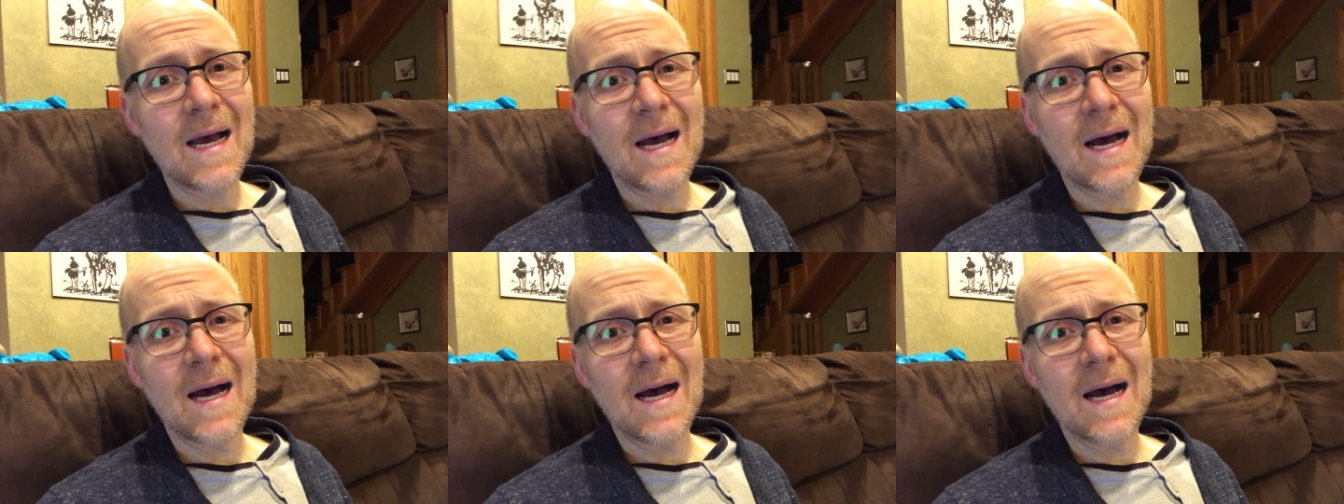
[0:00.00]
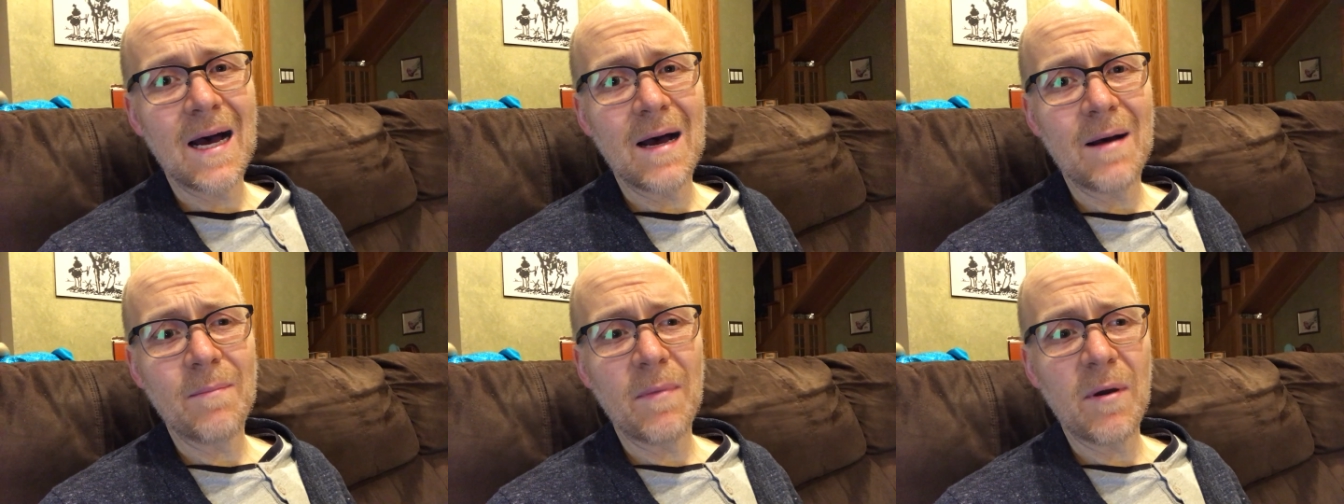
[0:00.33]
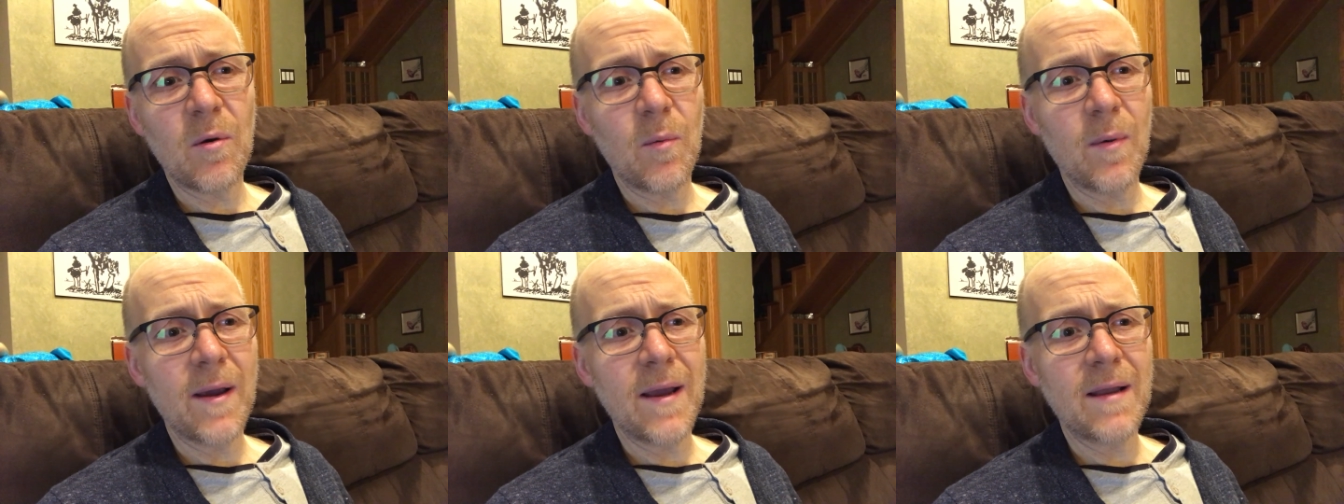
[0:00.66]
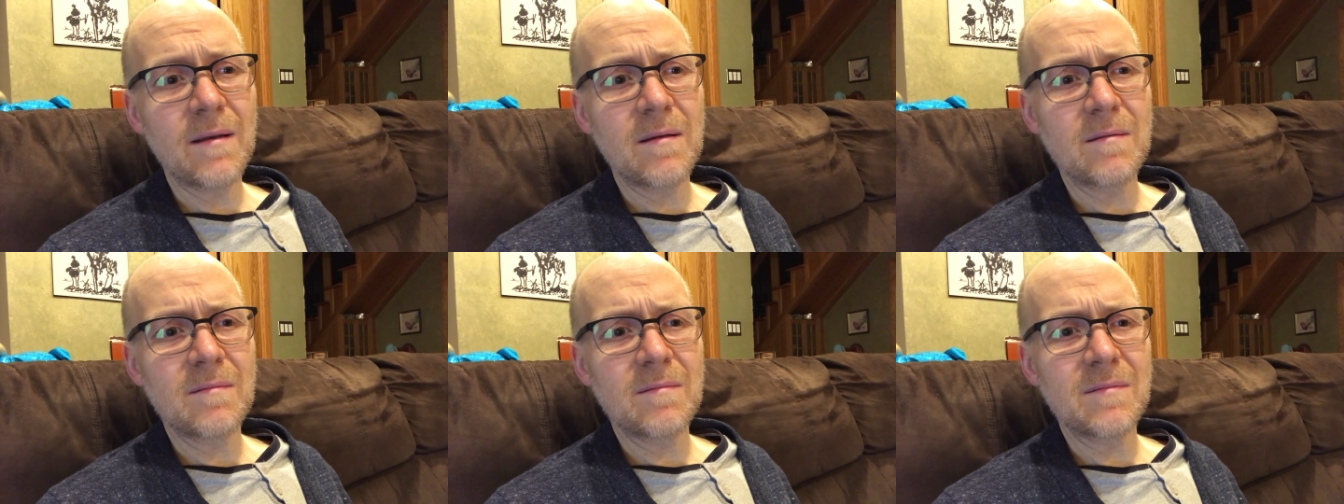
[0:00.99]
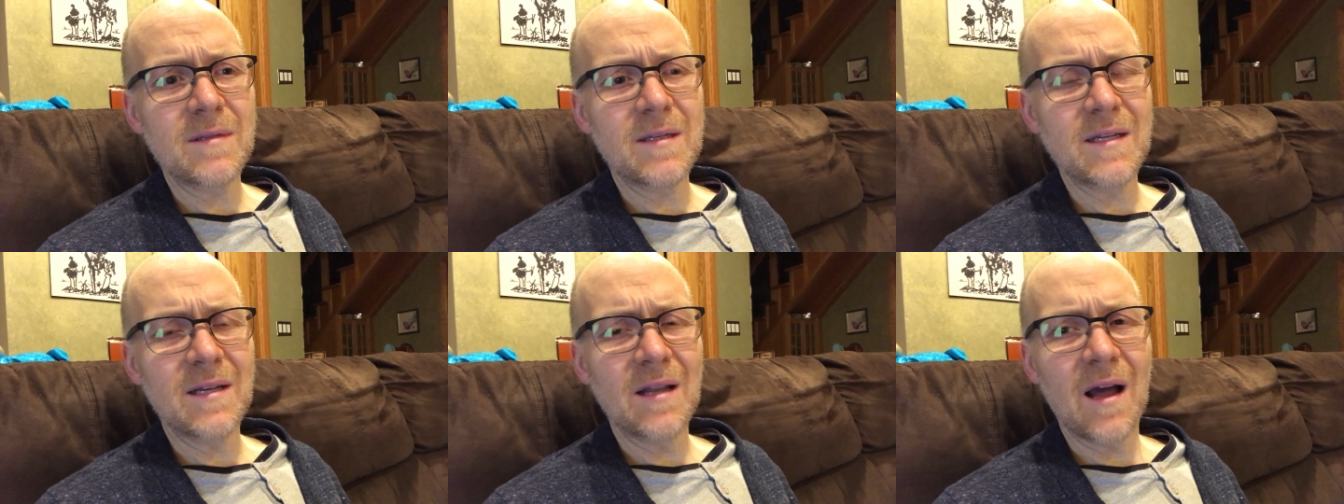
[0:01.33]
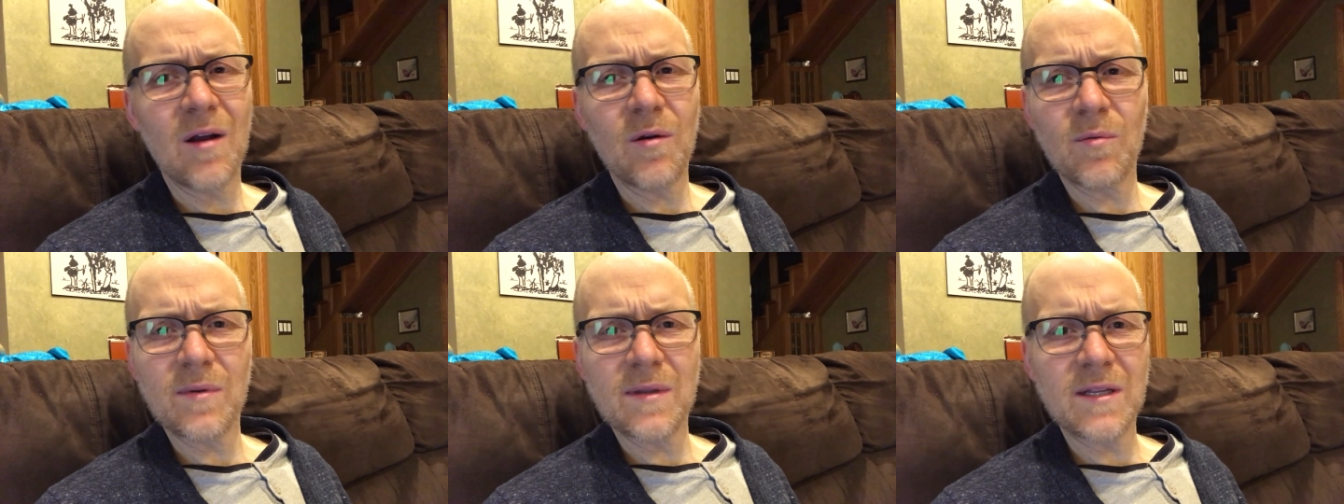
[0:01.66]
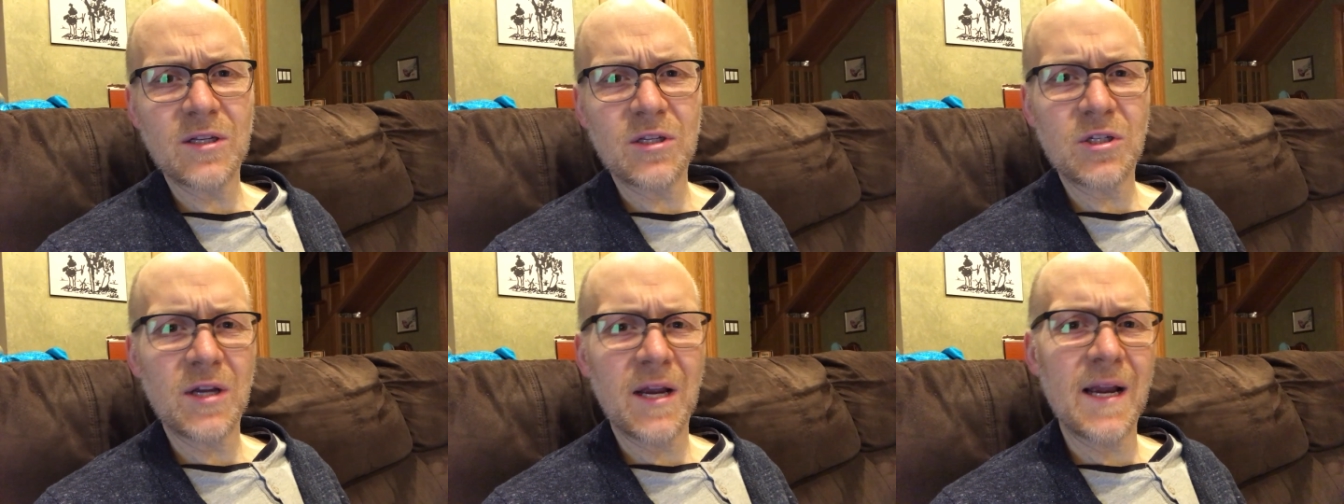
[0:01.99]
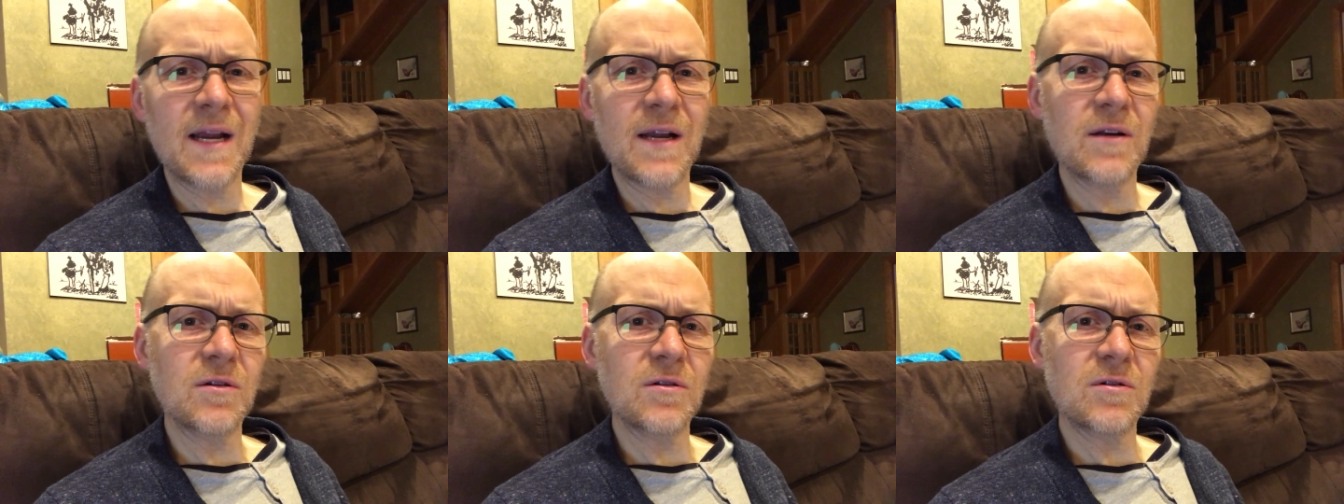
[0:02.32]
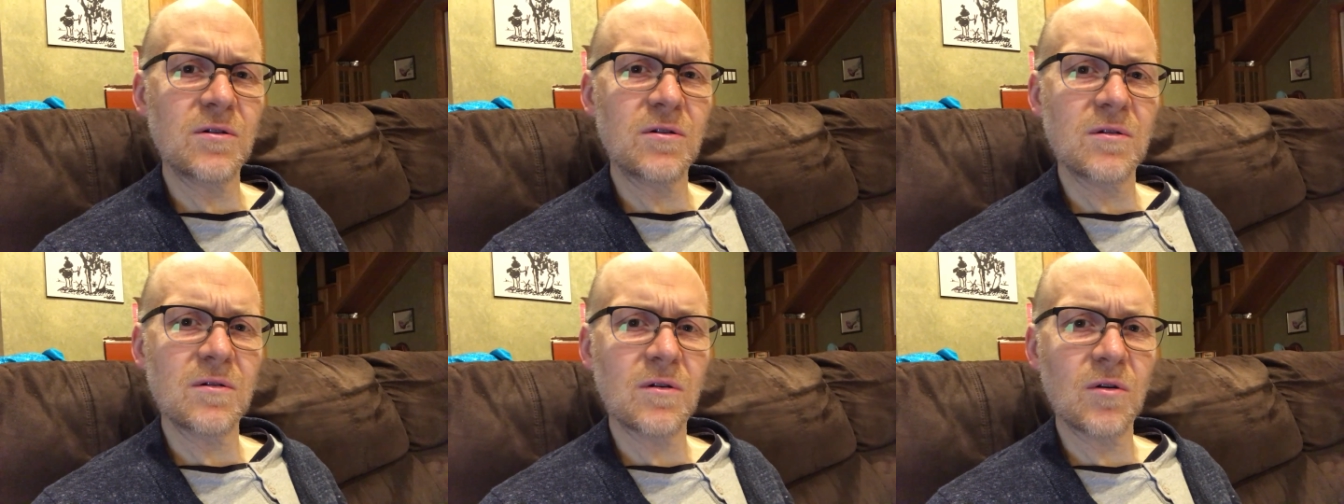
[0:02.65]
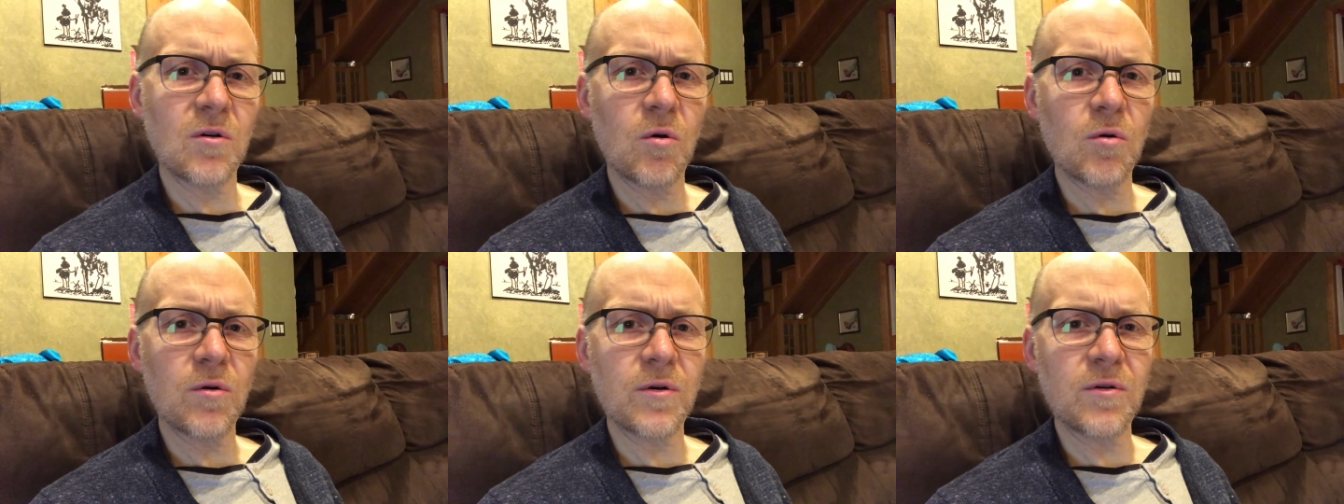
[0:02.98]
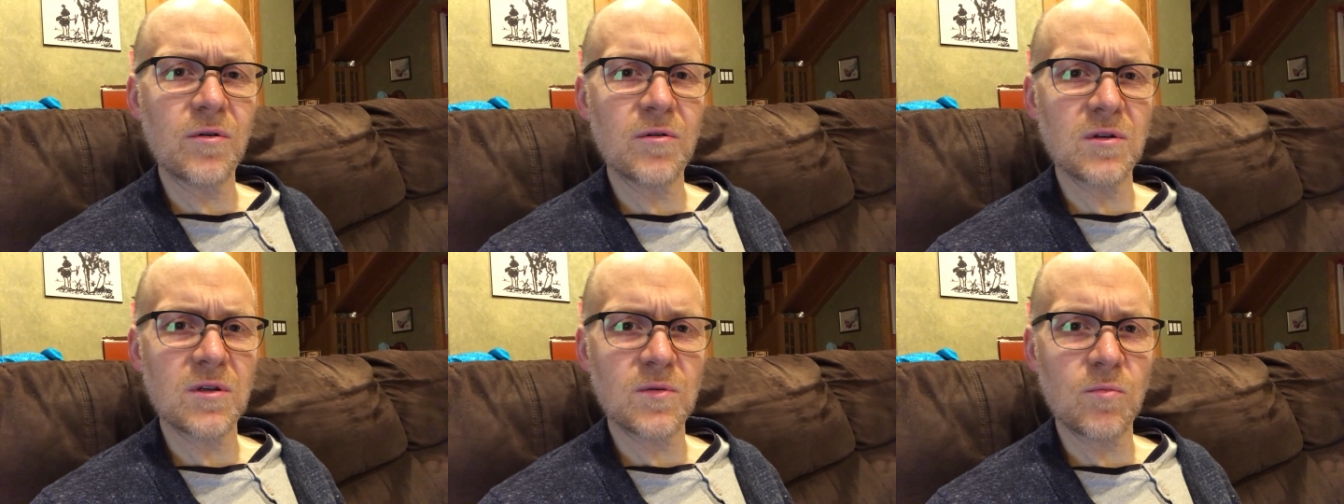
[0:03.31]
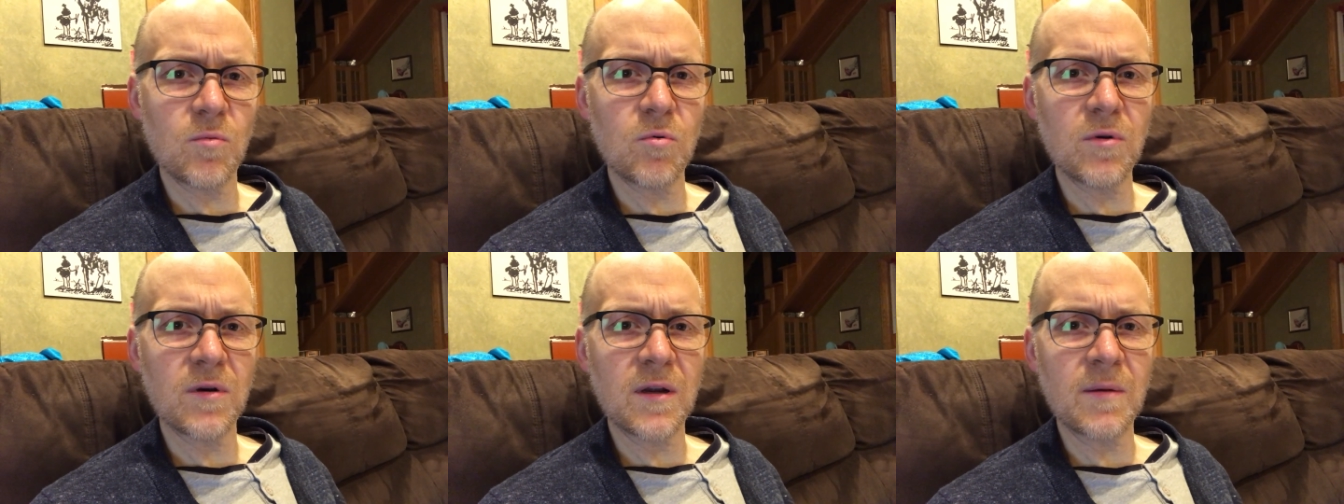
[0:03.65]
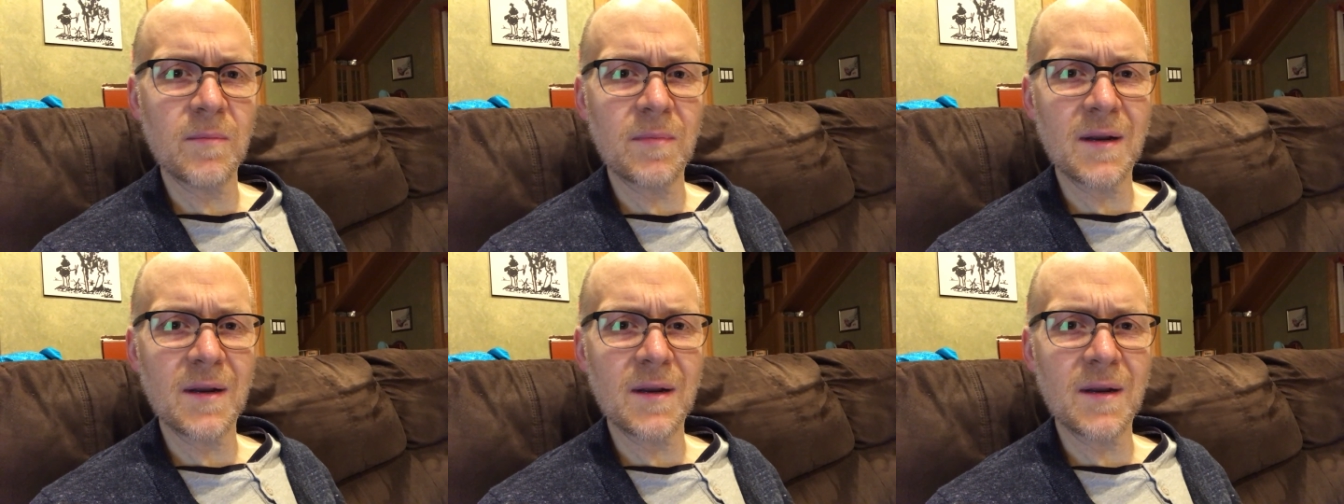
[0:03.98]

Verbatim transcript: My weight did not really change according to this morning,